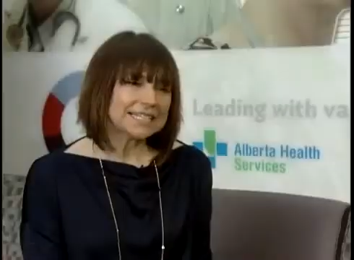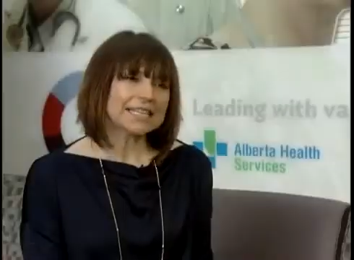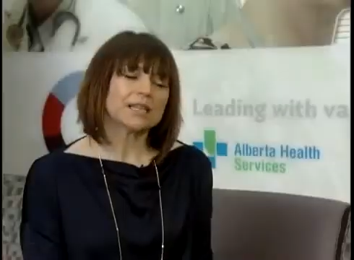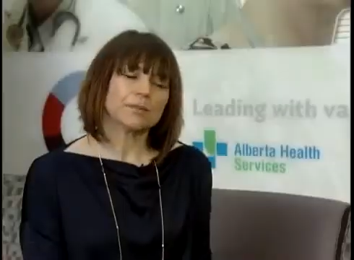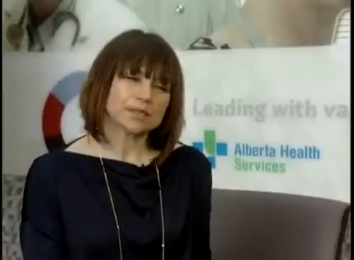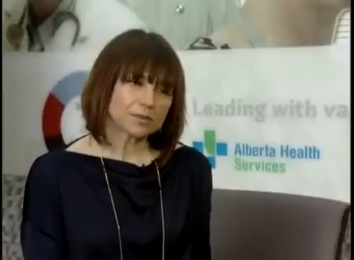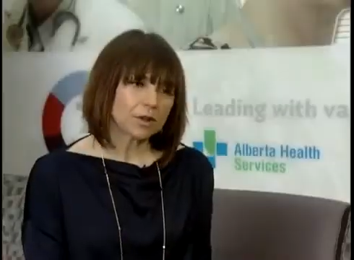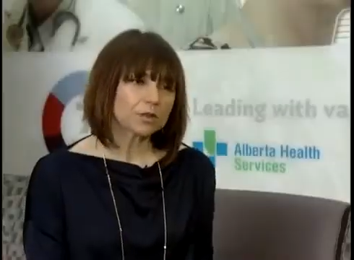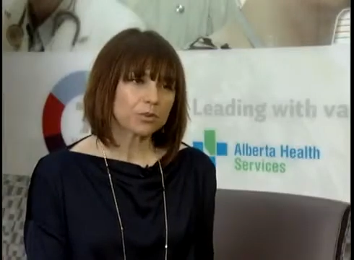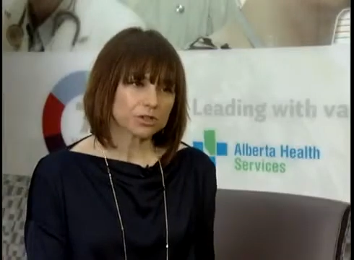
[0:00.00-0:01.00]
to eat a bit
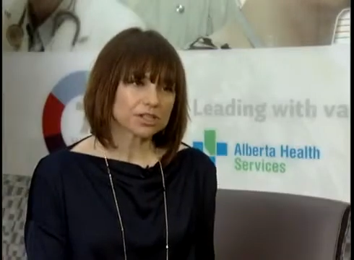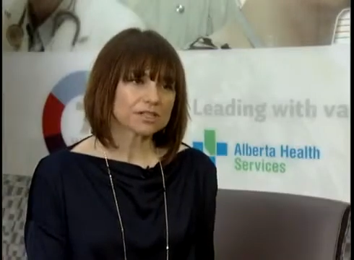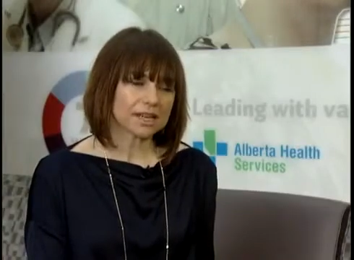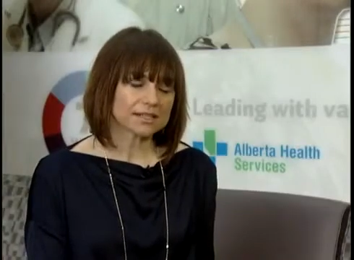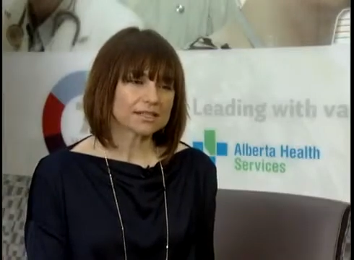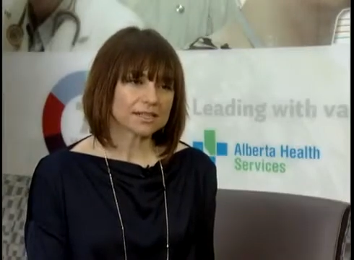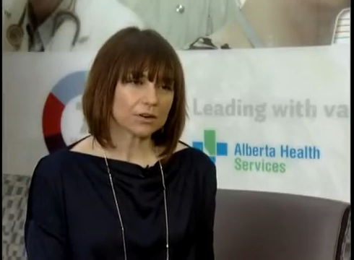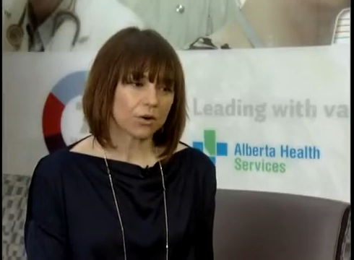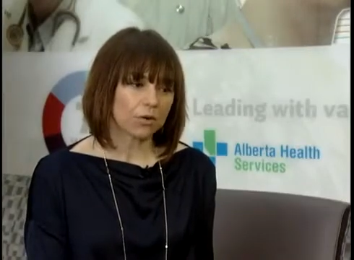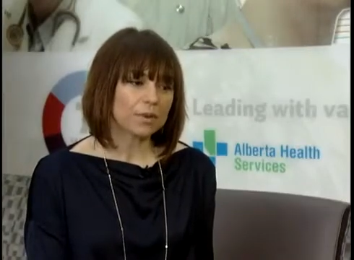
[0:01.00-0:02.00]
smaller portion sizes at
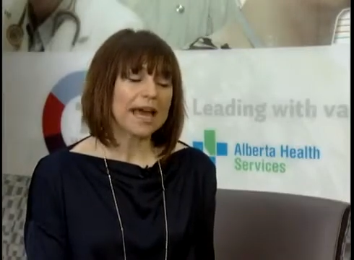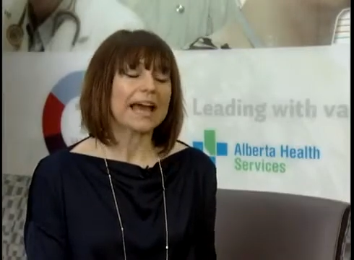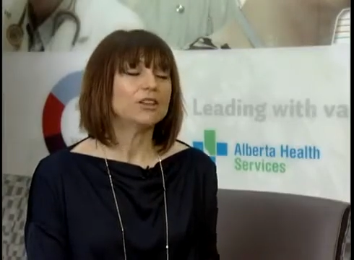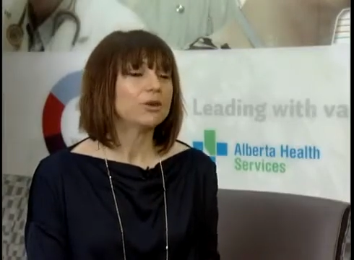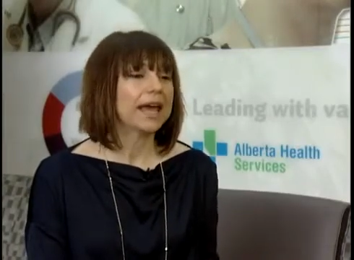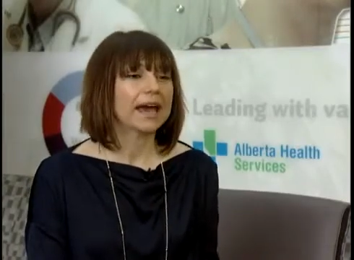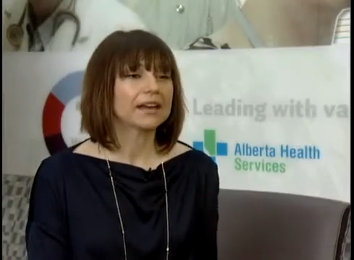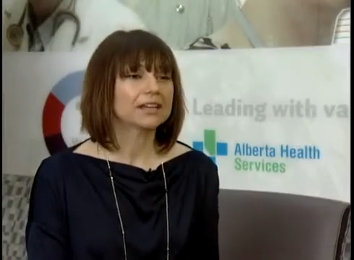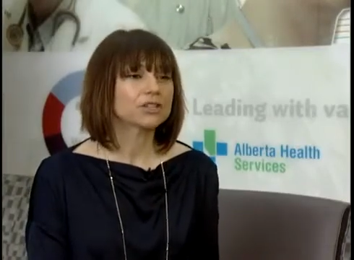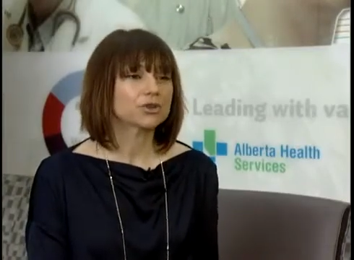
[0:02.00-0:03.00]
home, and you
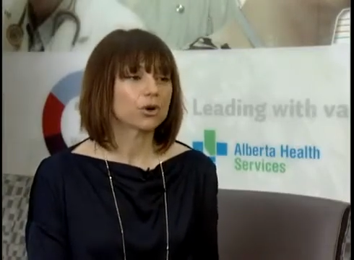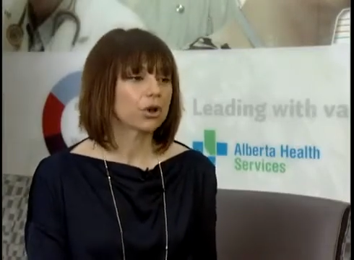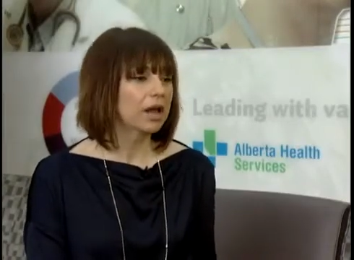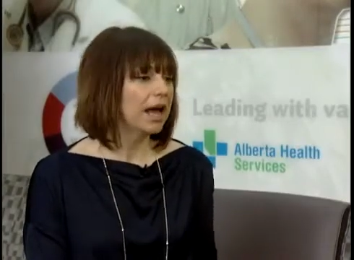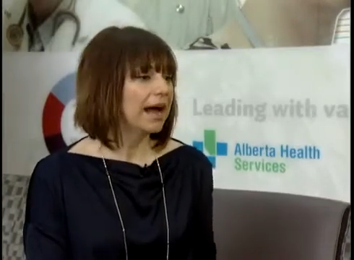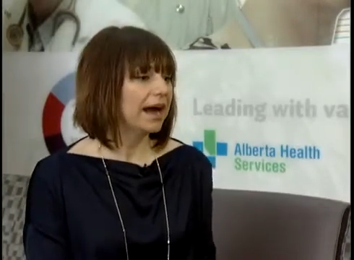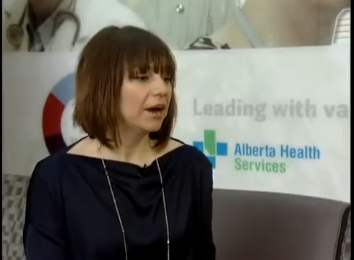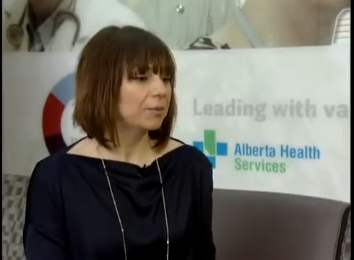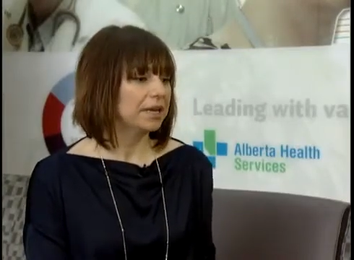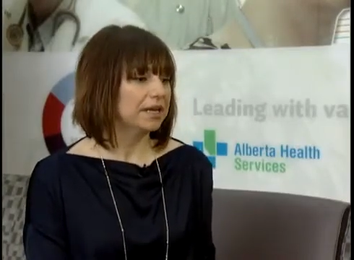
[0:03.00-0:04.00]
can control
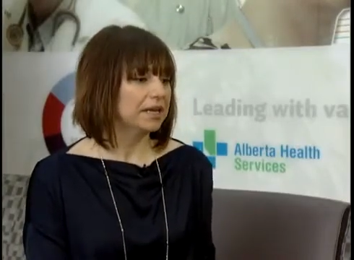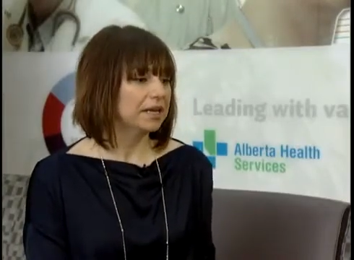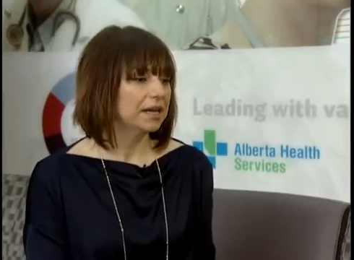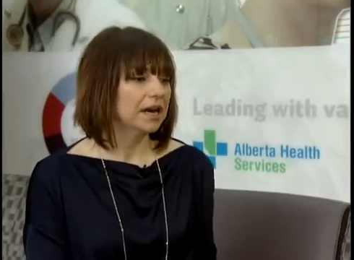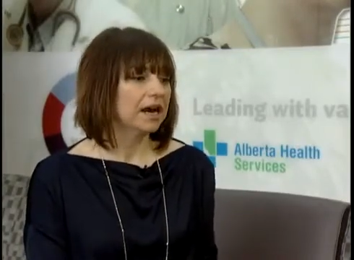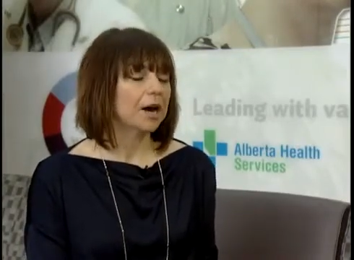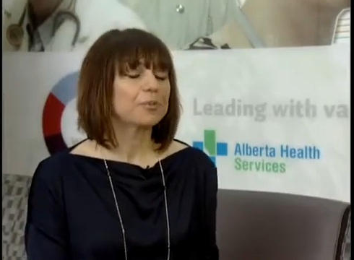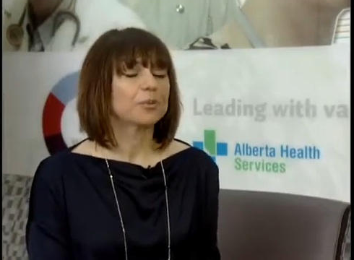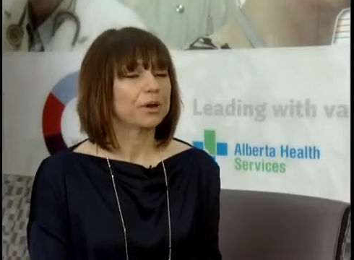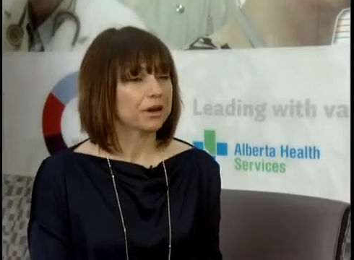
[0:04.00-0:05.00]
how many
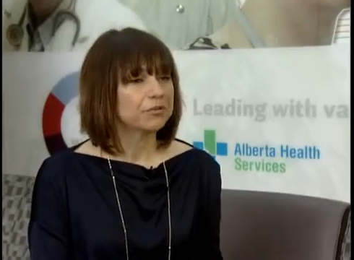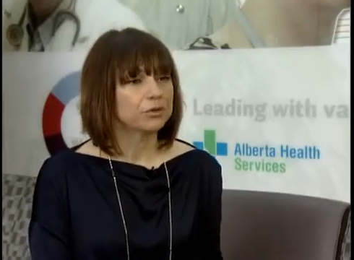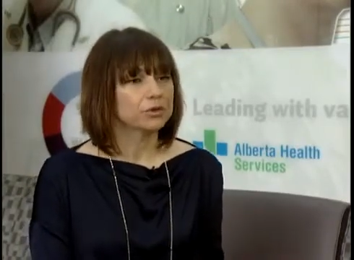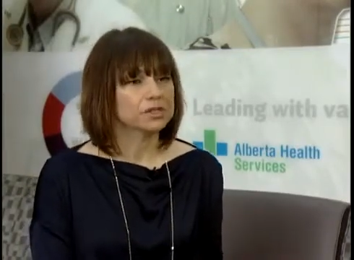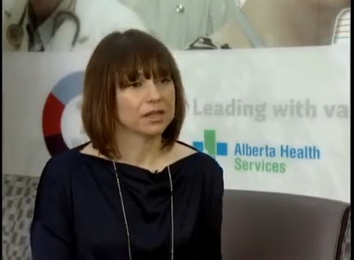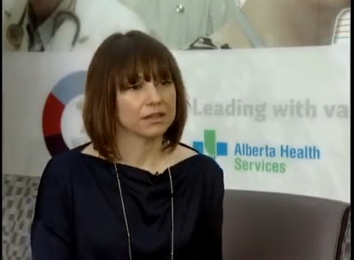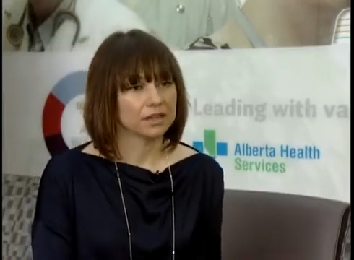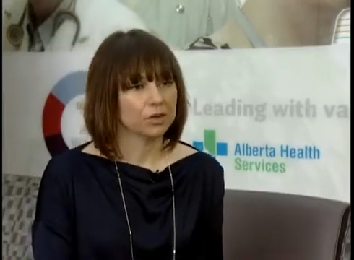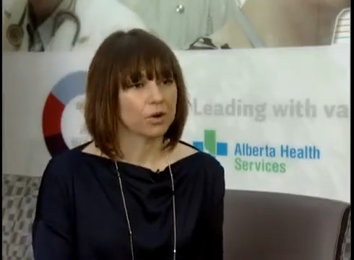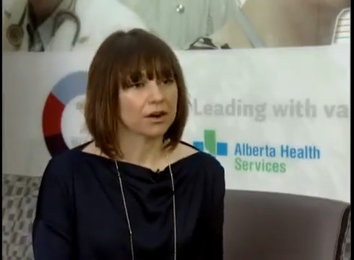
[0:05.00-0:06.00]
prepared foods
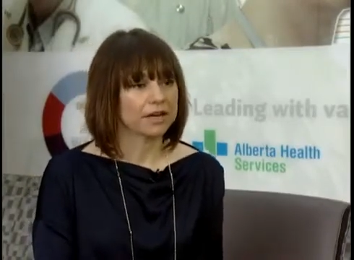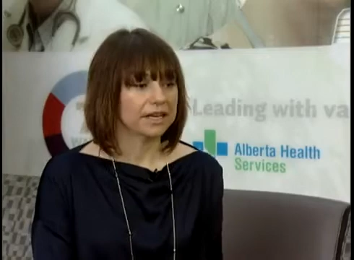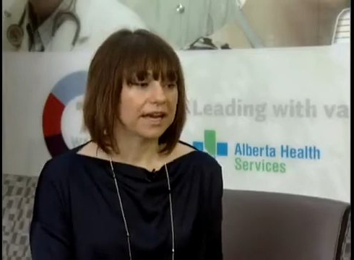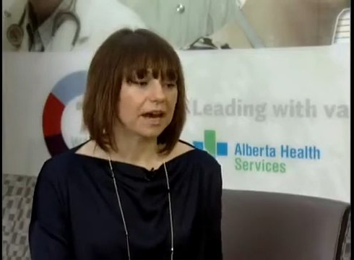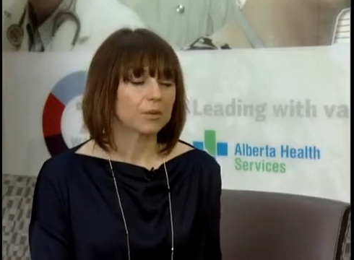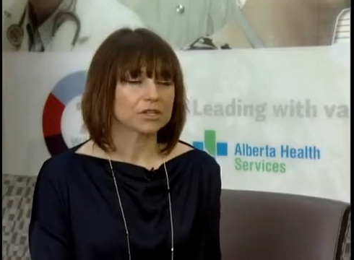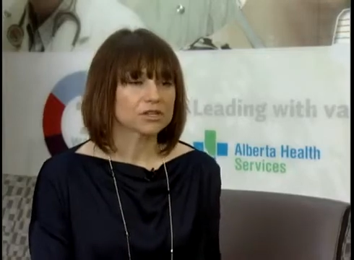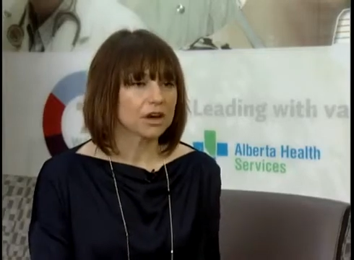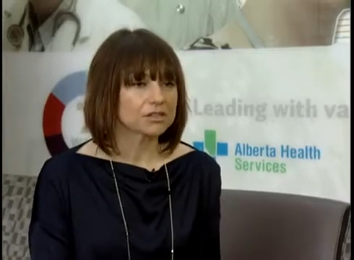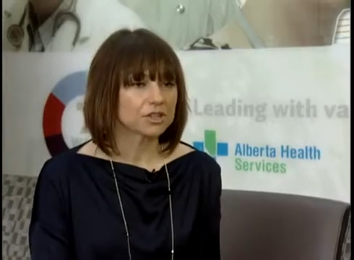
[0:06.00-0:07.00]
that you are eating, how much
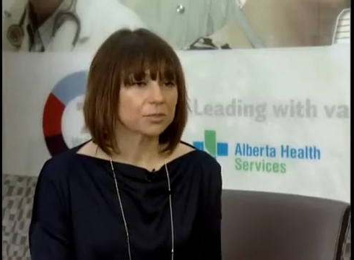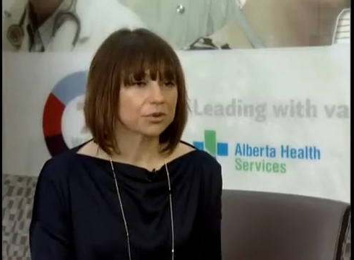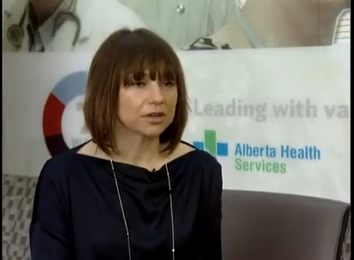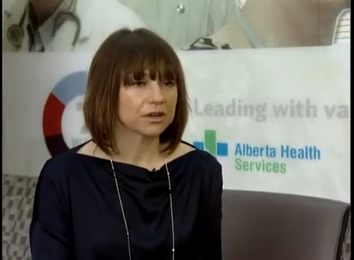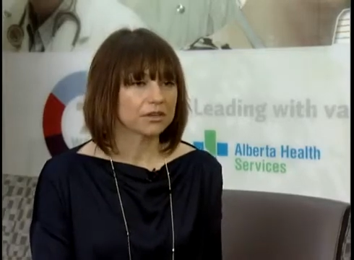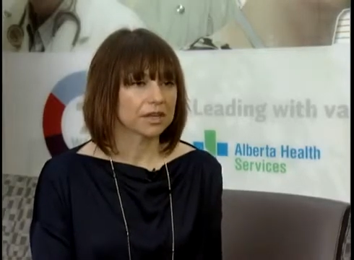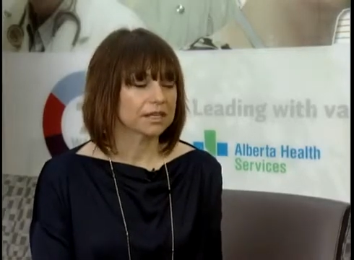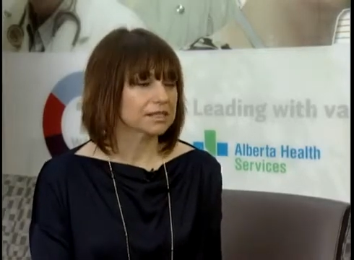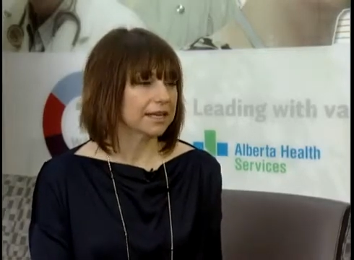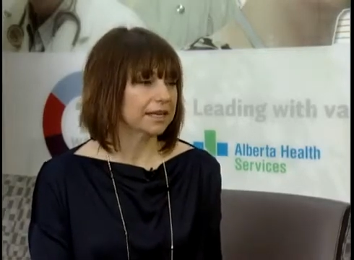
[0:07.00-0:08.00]
sauce you're putting on
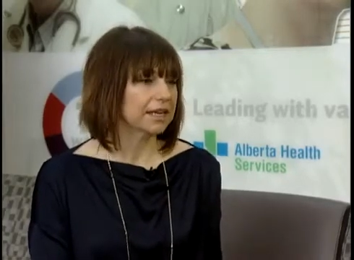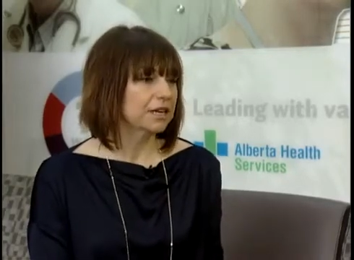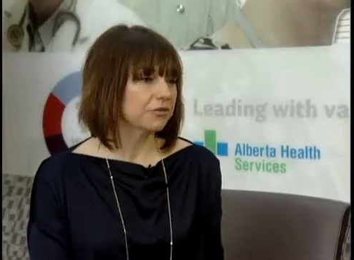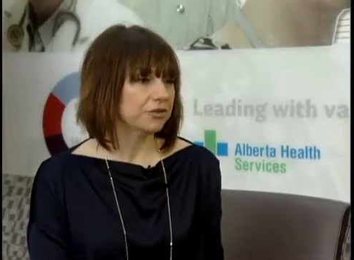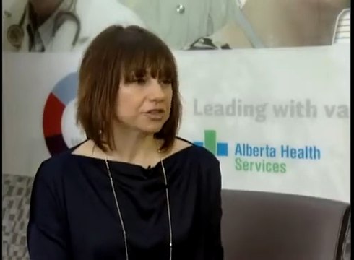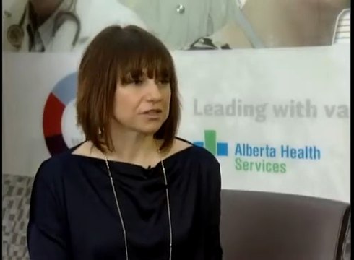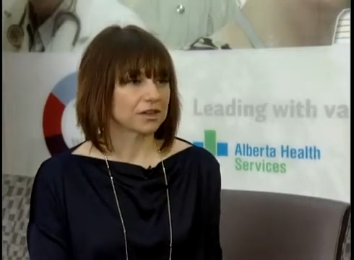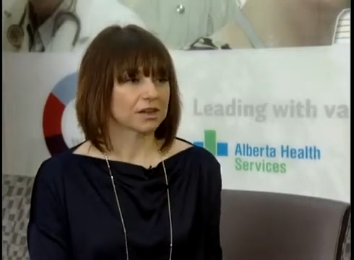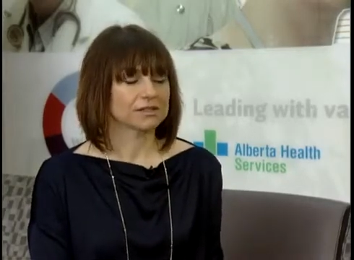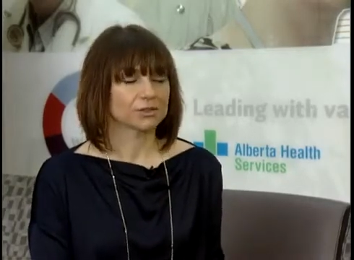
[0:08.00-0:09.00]
things like fish
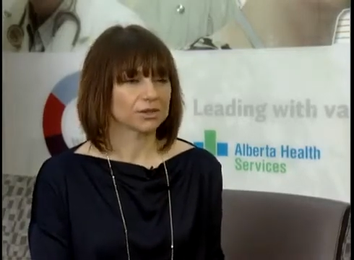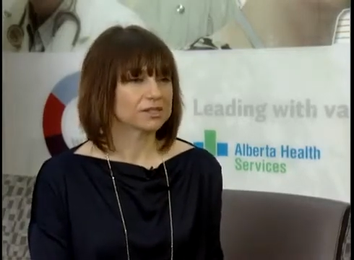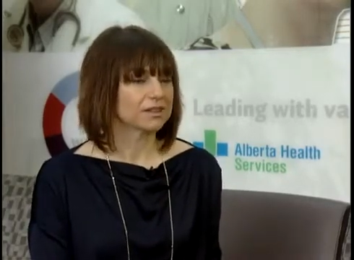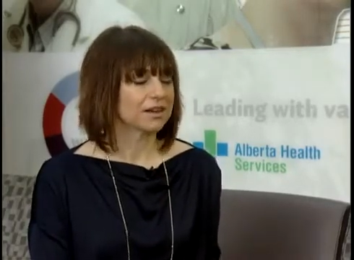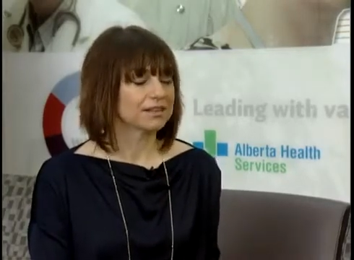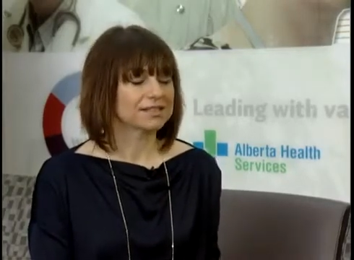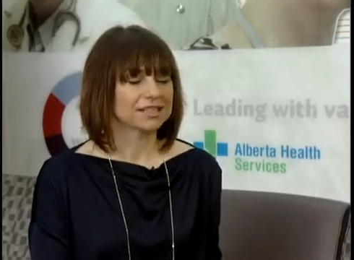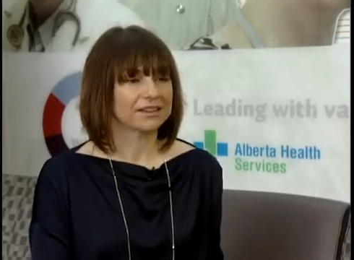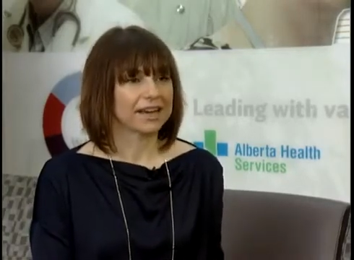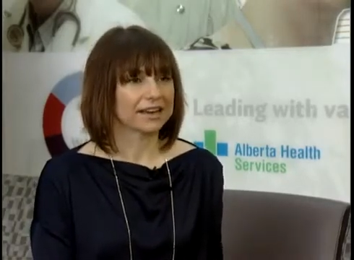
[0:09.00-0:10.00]
sauce, soy sauce,
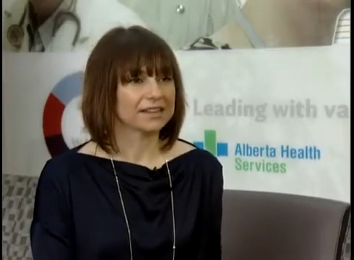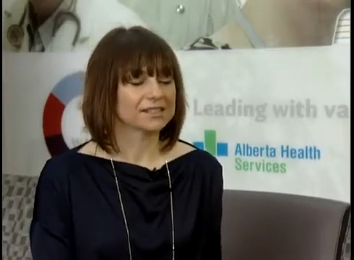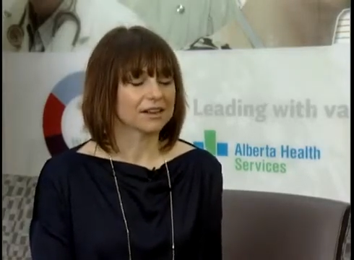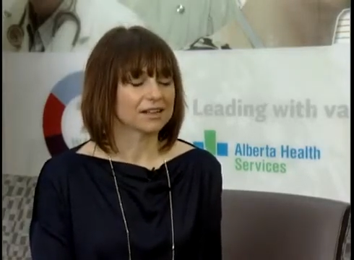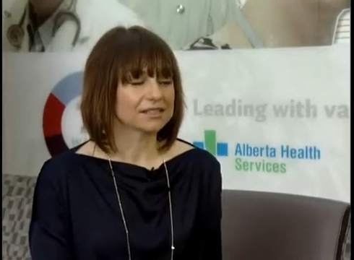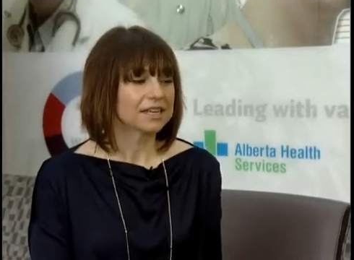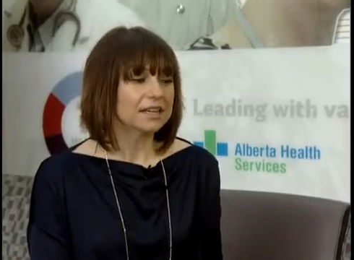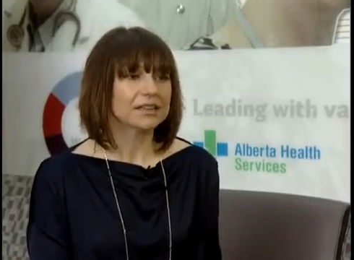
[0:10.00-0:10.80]
teriyaki sauce,